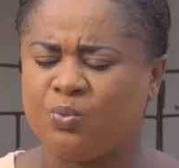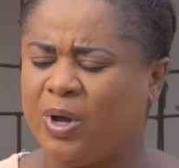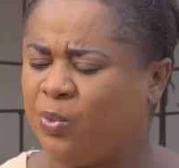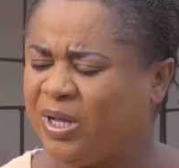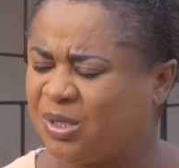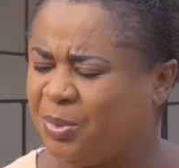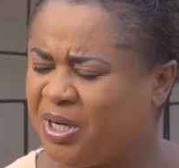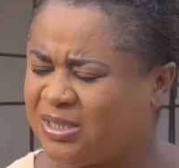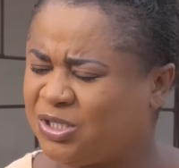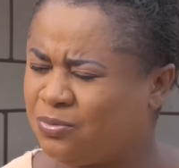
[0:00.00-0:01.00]
Wait a
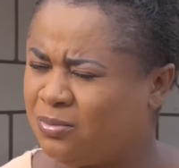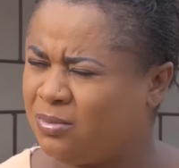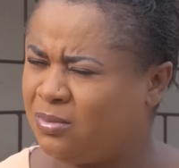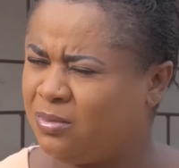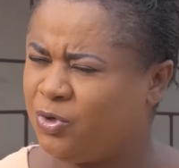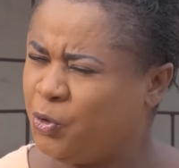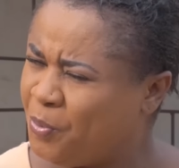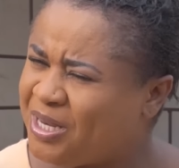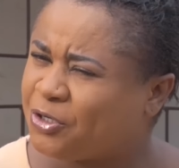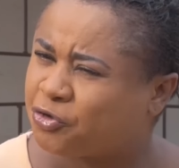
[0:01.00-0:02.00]
minute, you
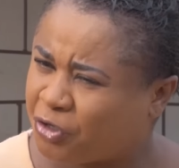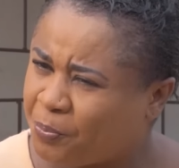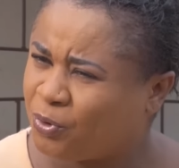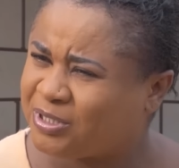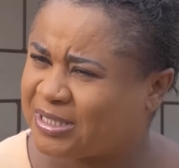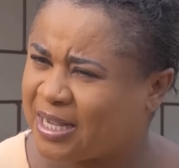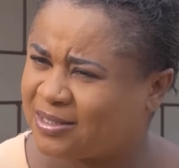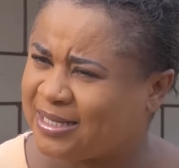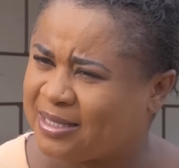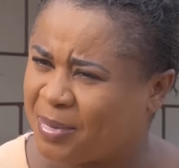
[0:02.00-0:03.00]
made a triple the
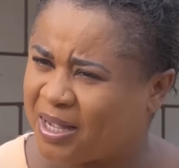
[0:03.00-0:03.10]
tax in the